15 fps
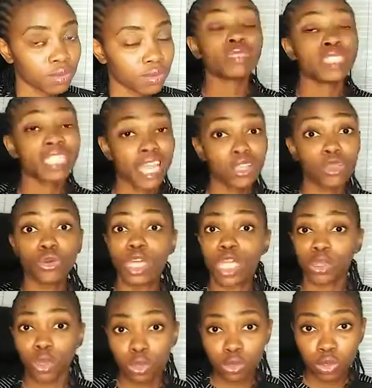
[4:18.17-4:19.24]
Then you can
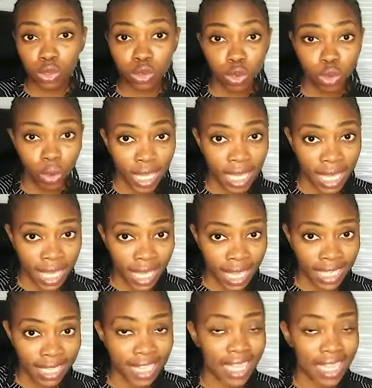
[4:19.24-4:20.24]
also go ahead